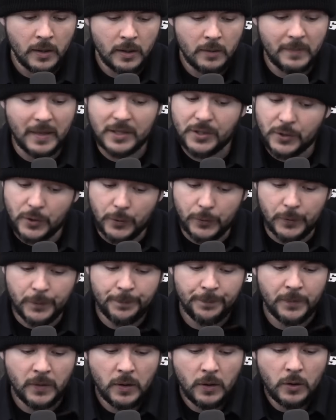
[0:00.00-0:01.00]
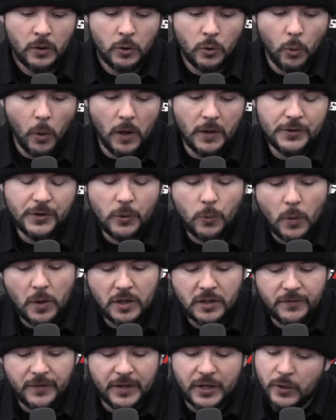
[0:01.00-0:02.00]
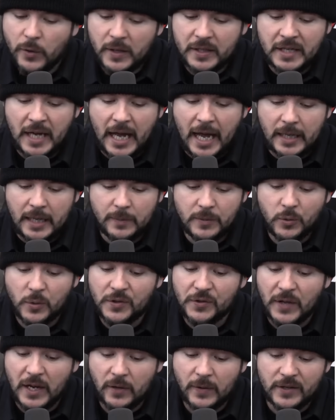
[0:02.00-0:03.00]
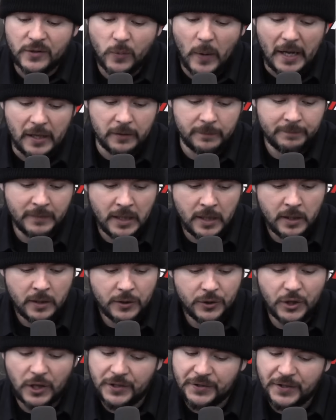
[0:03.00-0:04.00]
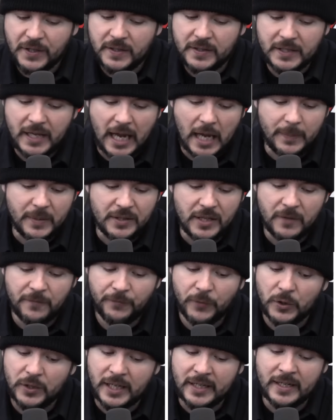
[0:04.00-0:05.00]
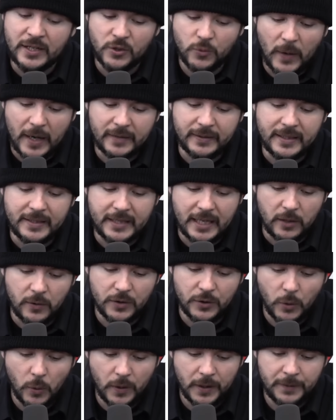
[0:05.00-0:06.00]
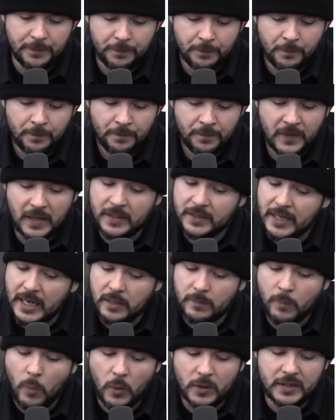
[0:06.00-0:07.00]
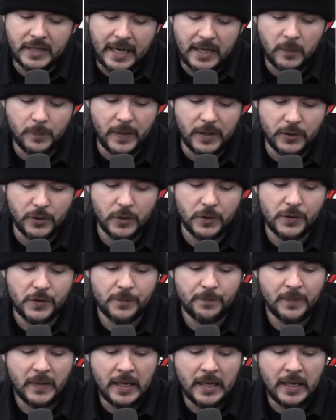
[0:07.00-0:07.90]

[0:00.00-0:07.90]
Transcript: Masood, who also works for the New York Times, was there as well, just in time to set foot in Israeli territory and take more tank pictures.